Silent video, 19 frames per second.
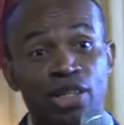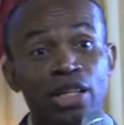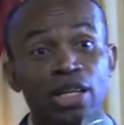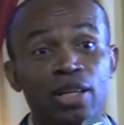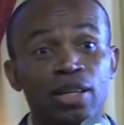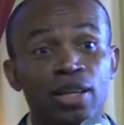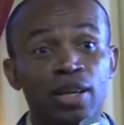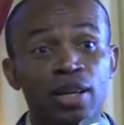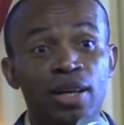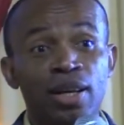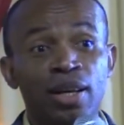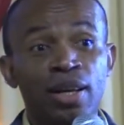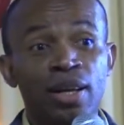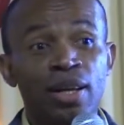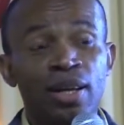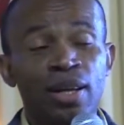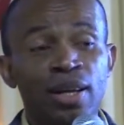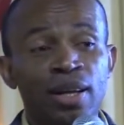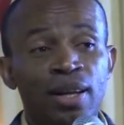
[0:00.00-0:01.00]
You see,
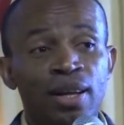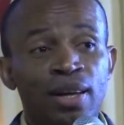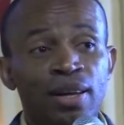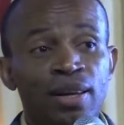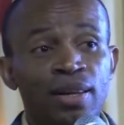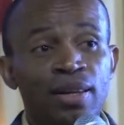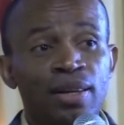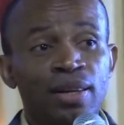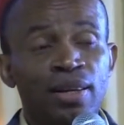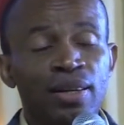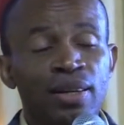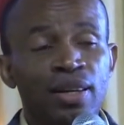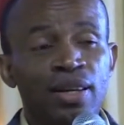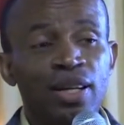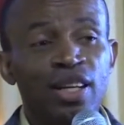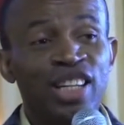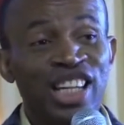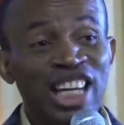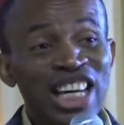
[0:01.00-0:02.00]

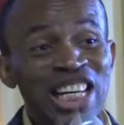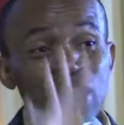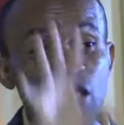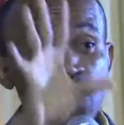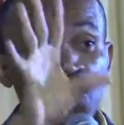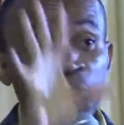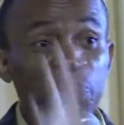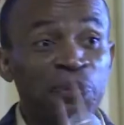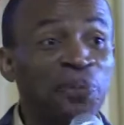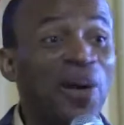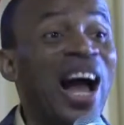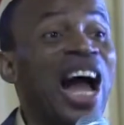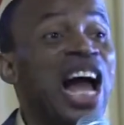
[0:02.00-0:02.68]
these